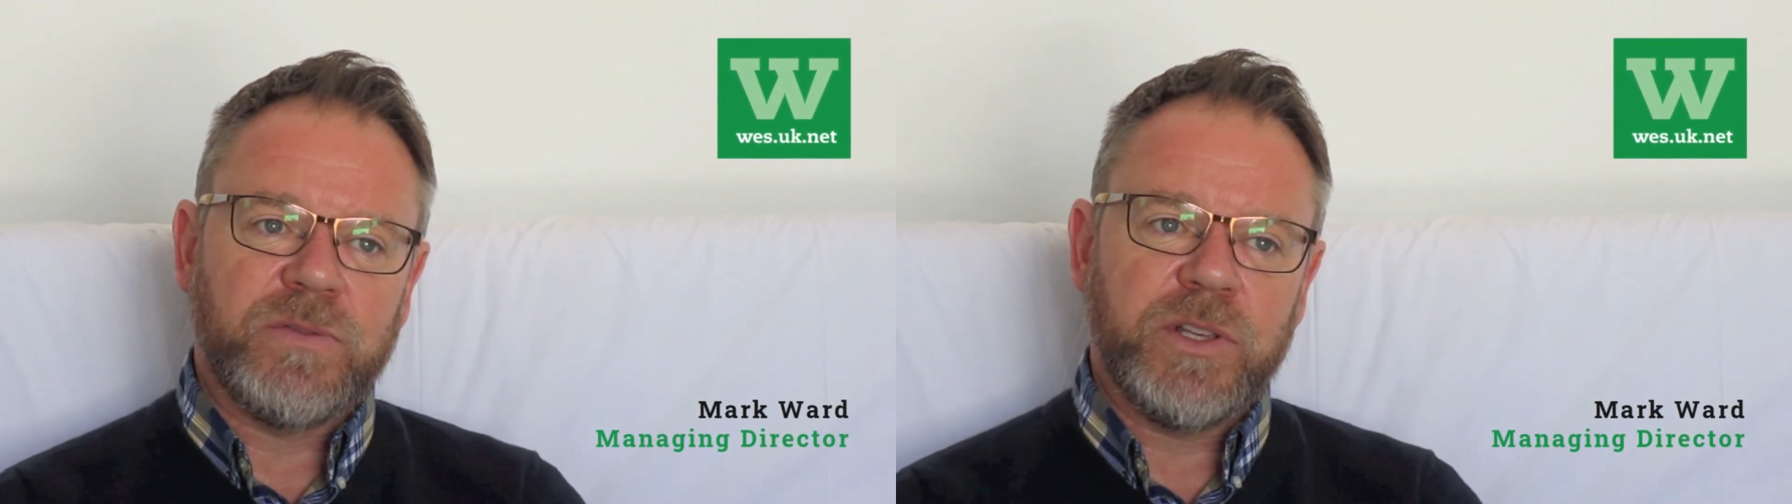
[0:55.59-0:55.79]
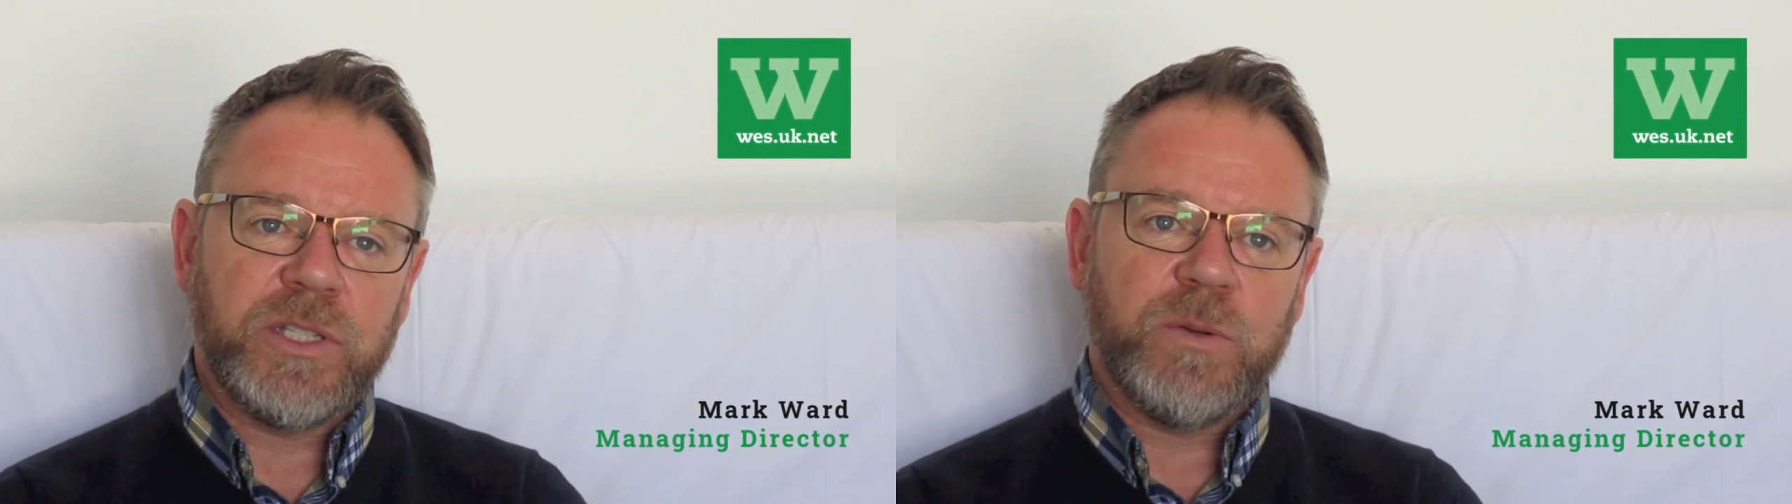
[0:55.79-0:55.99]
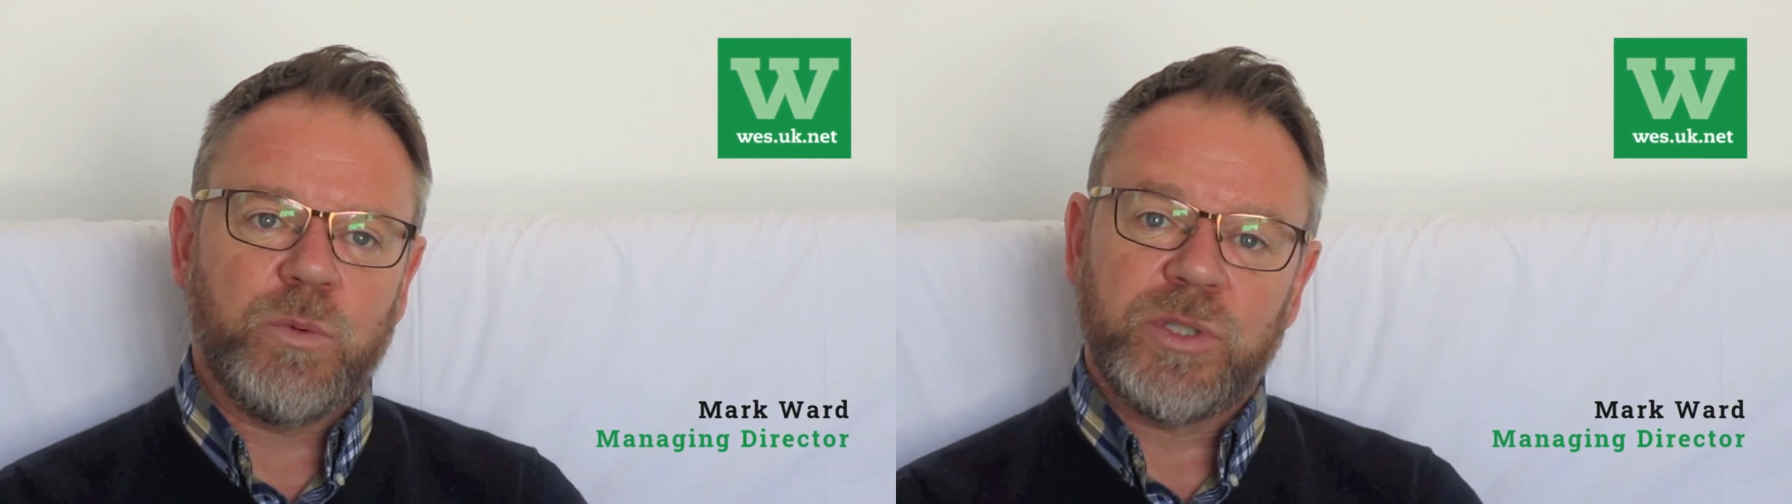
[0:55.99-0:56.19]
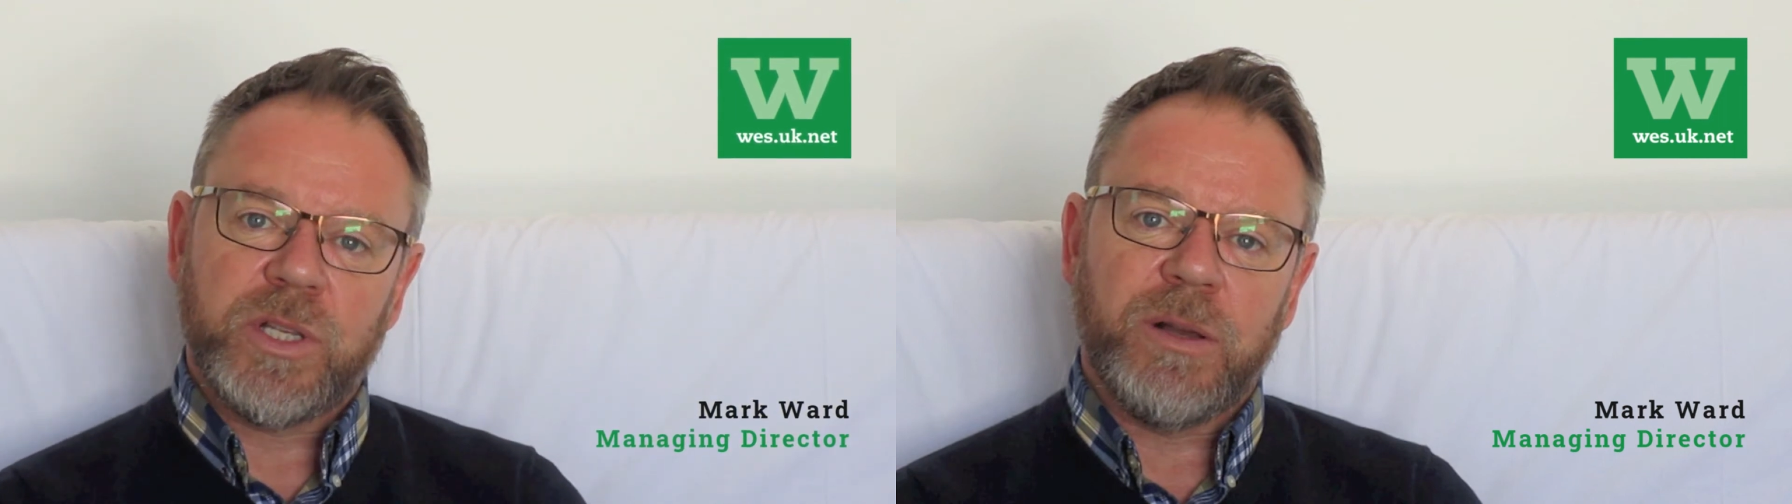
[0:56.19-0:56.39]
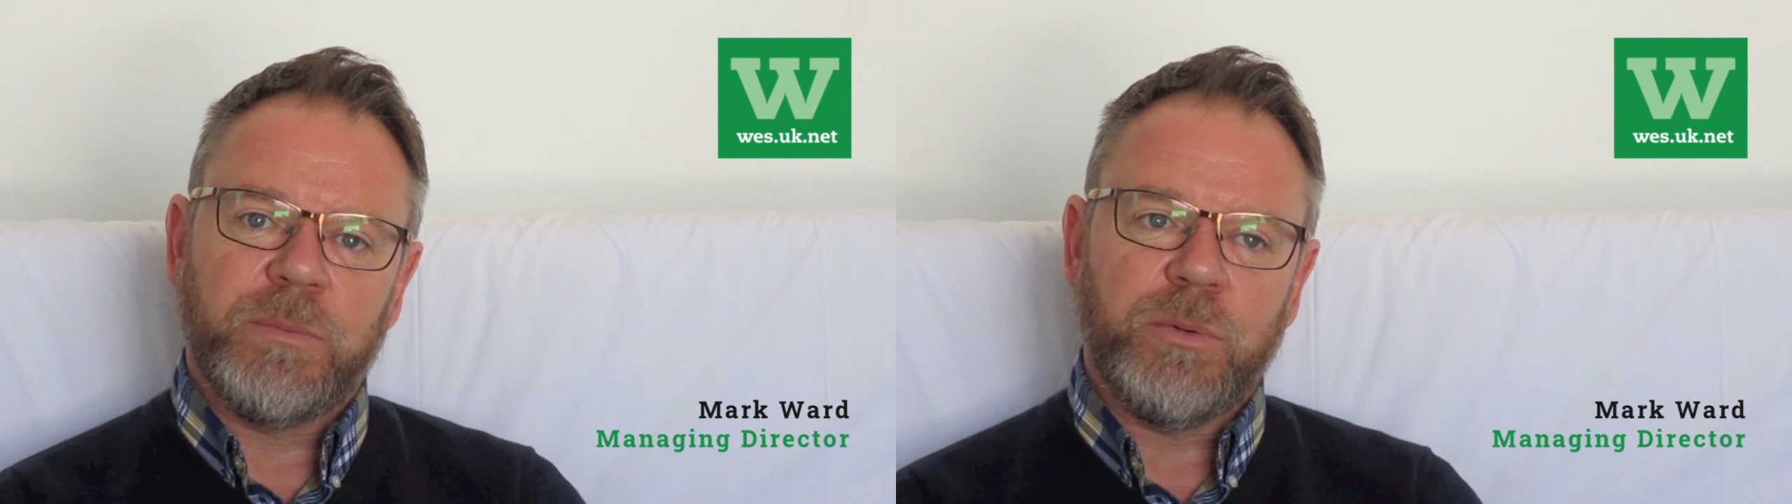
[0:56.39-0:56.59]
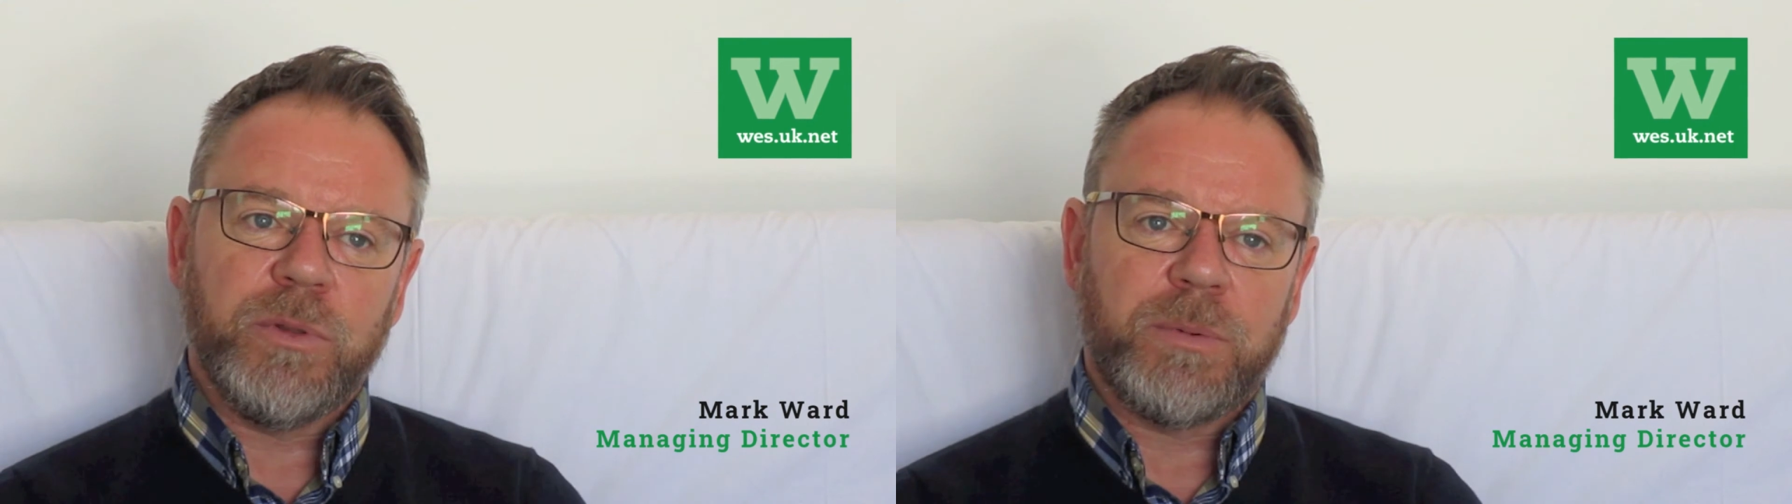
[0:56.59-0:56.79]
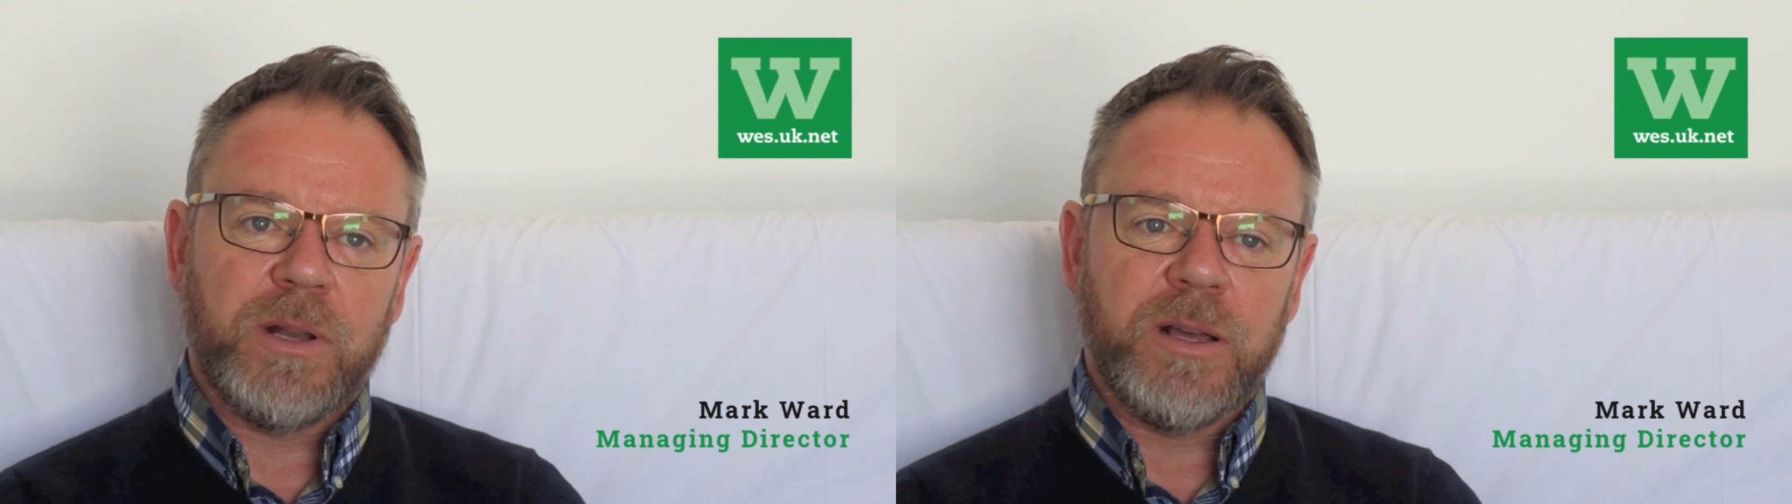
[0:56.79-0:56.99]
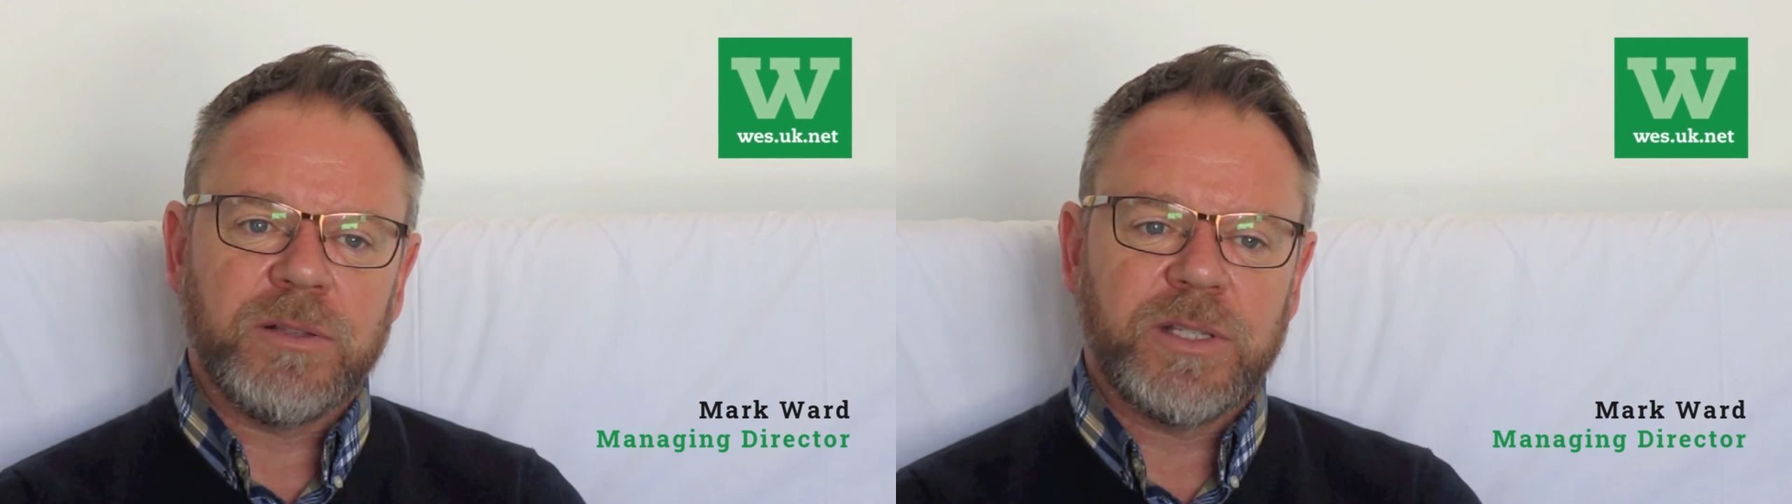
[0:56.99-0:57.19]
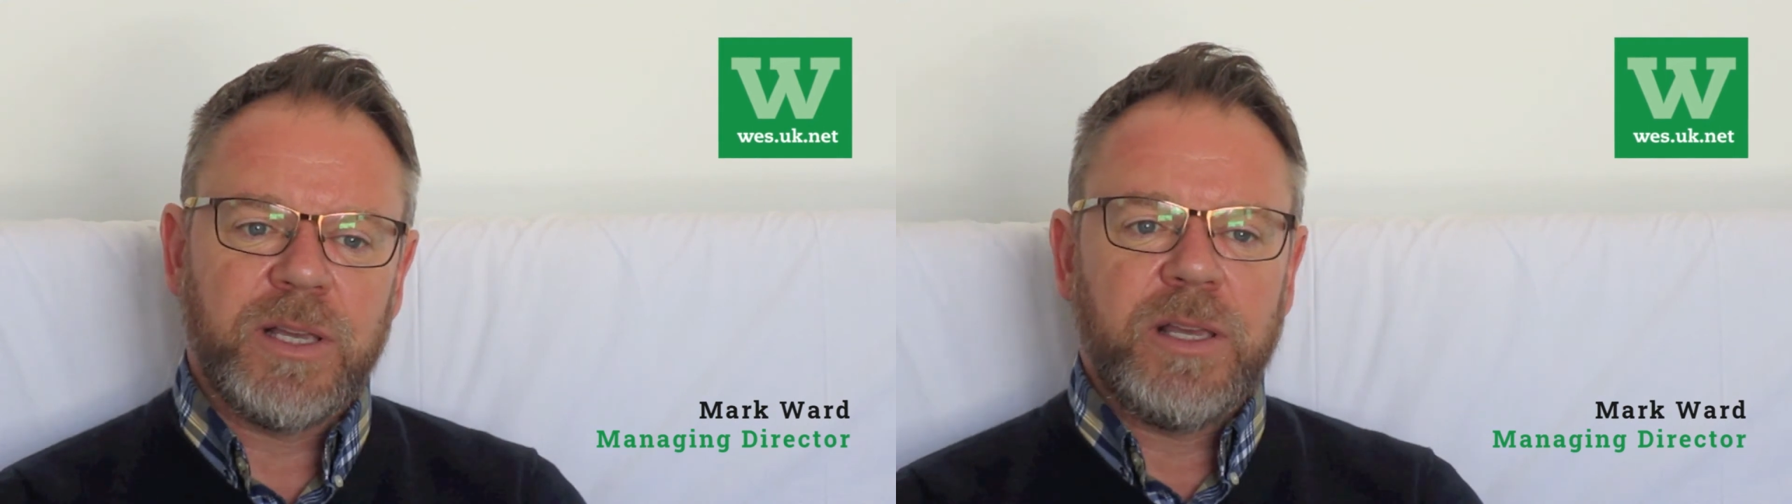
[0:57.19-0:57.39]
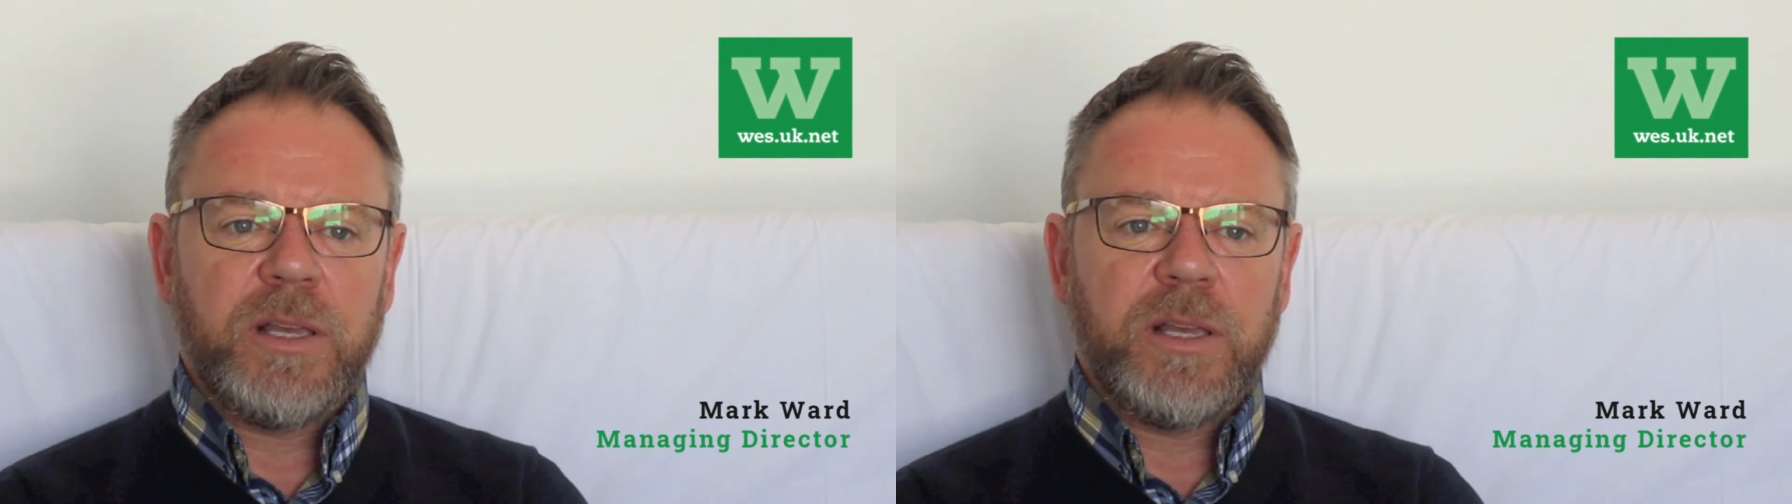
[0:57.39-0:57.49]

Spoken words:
visit will sample the plants,